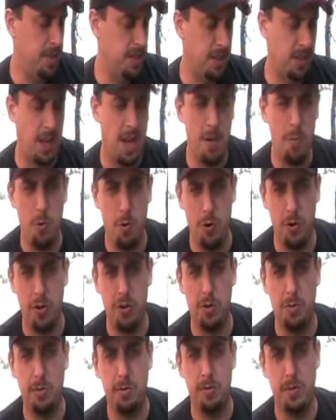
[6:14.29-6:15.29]
it's a lot more
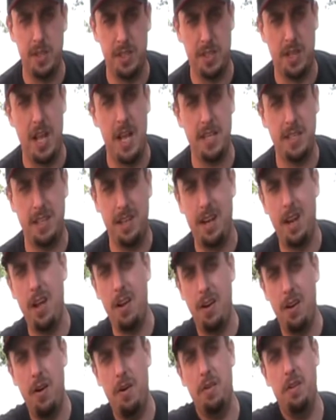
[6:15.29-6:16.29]
durable it's lasted a
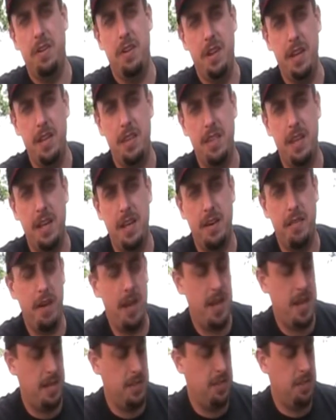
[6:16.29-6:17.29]
lot longer than anything I've
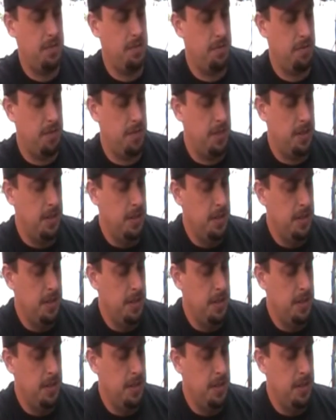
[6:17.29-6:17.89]
had so uh,